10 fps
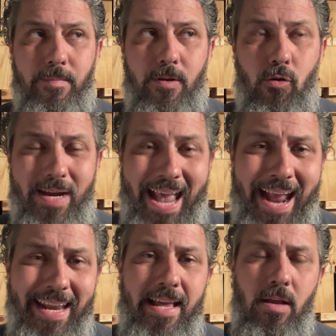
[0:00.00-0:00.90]

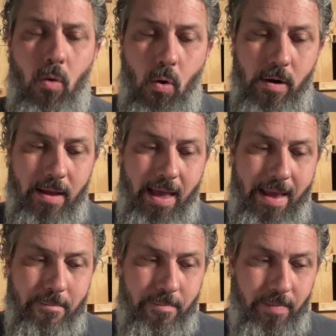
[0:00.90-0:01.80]
creating or
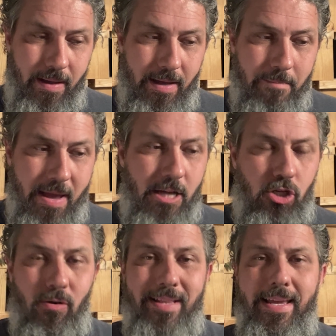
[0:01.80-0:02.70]

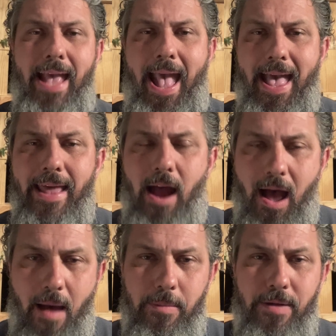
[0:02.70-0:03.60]
administering the ad
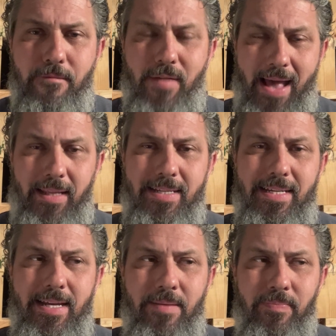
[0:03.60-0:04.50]
hominem
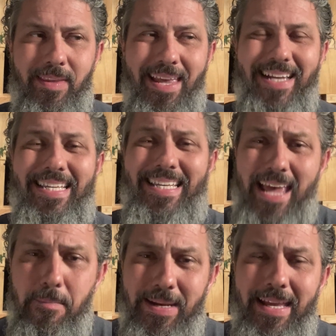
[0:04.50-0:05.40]
fallacy,
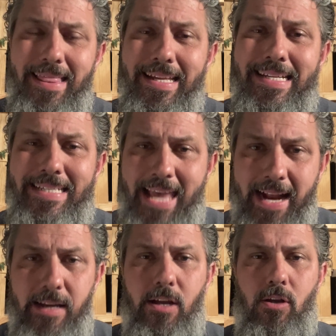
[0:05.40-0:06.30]
except in the
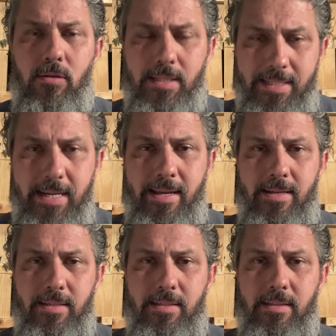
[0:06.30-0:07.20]
technical
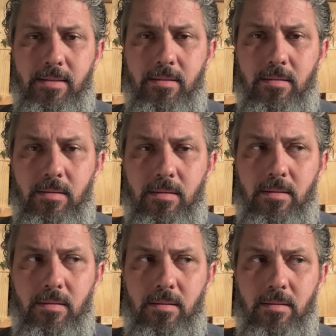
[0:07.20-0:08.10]
sense.
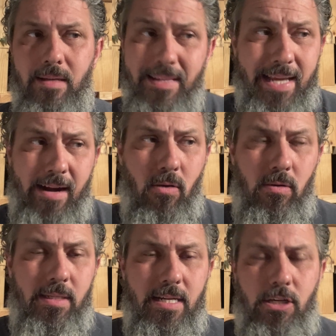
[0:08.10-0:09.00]
In the technical
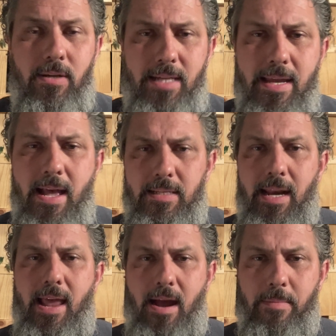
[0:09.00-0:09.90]
sense, you can say, yeah, it's an
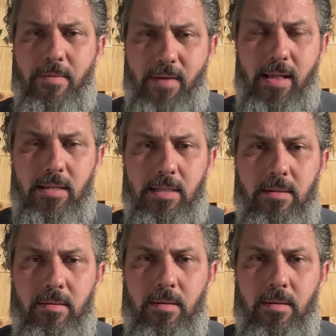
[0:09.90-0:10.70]
ad hominem fallacy.